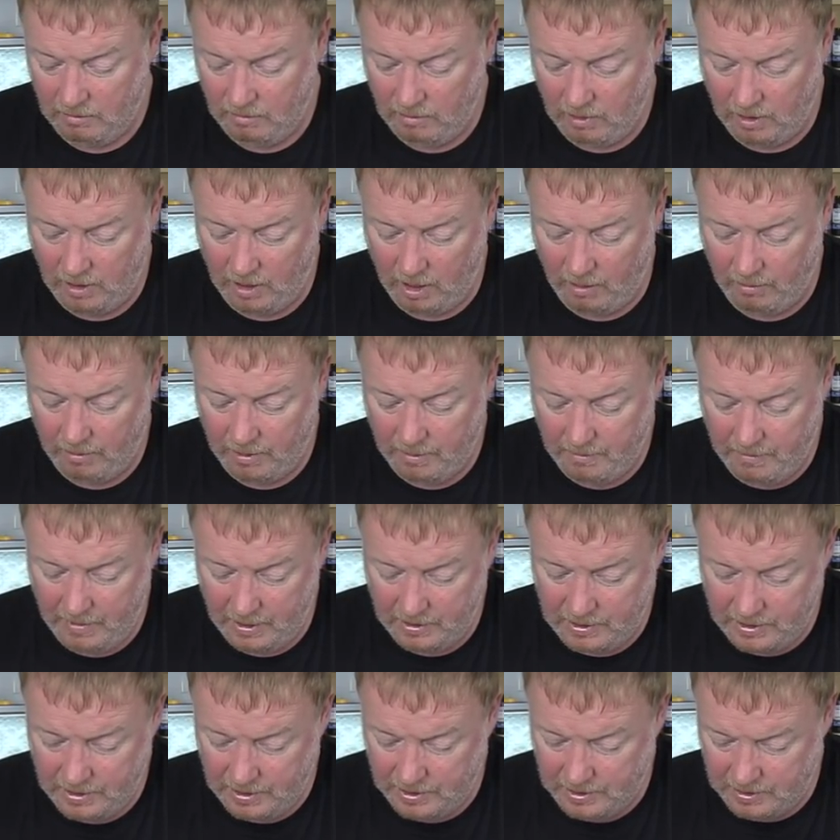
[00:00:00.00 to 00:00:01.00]
Right, I would
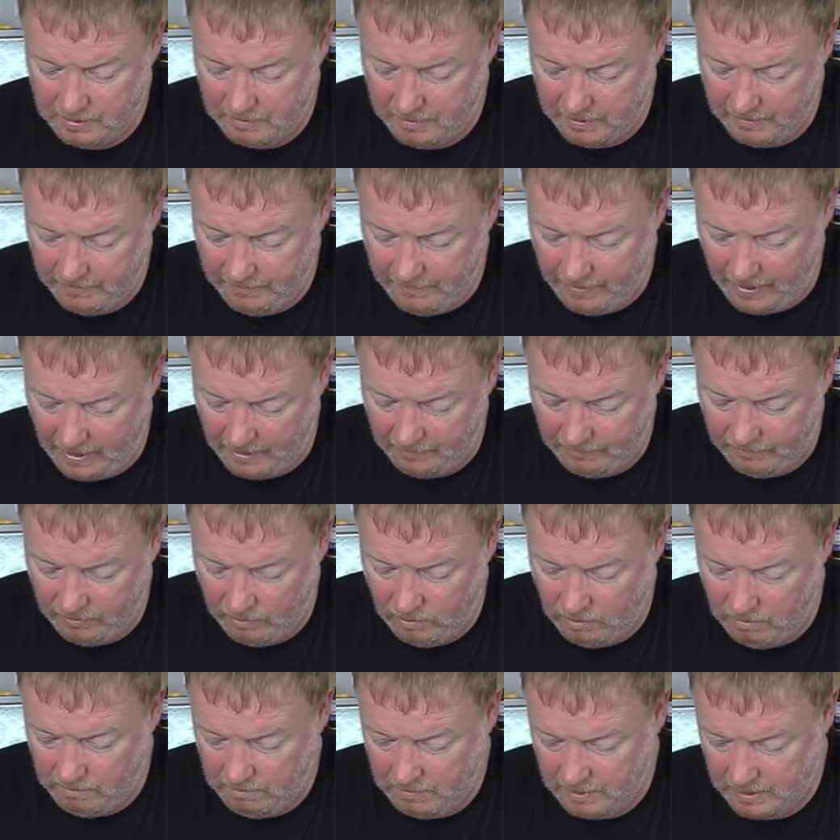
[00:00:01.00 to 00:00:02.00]
imagine this to be vac
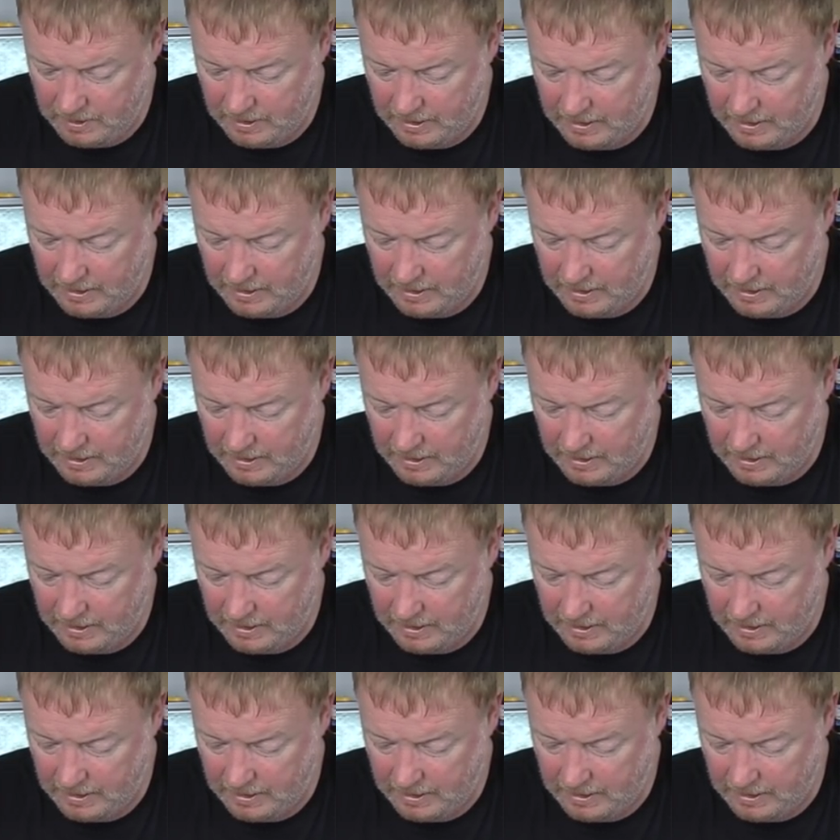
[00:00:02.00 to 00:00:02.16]
form.